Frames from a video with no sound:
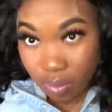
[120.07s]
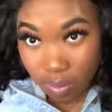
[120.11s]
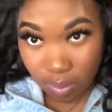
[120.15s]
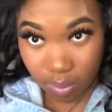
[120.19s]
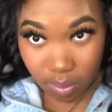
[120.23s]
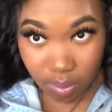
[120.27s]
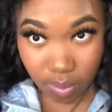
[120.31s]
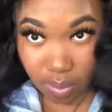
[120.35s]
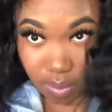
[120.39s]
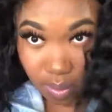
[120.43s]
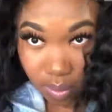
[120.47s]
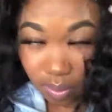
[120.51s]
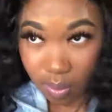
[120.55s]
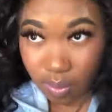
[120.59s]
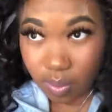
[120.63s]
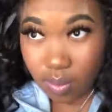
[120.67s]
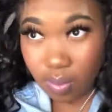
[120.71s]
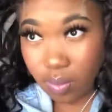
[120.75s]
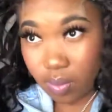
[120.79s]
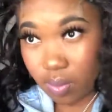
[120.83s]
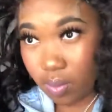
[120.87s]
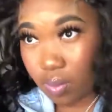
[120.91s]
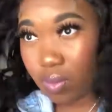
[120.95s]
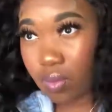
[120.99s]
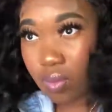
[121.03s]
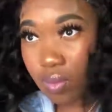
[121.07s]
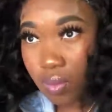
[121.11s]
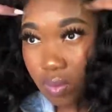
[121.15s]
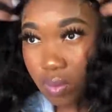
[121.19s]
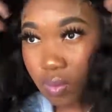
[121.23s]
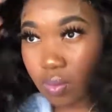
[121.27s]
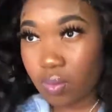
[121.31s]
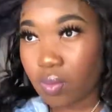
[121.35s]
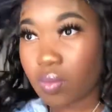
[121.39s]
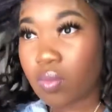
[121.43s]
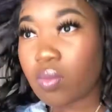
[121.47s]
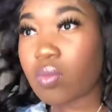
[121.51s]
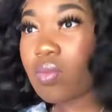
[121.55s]
can do it,
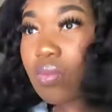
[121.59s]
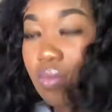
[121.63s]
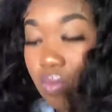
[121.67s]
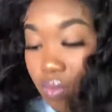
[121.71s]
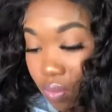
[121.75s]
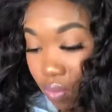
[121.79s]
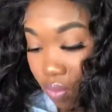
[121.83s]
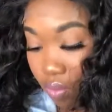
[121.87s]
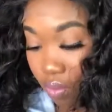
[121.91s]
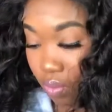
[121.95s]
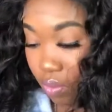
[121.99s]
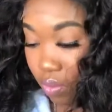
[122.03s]
literally. I hope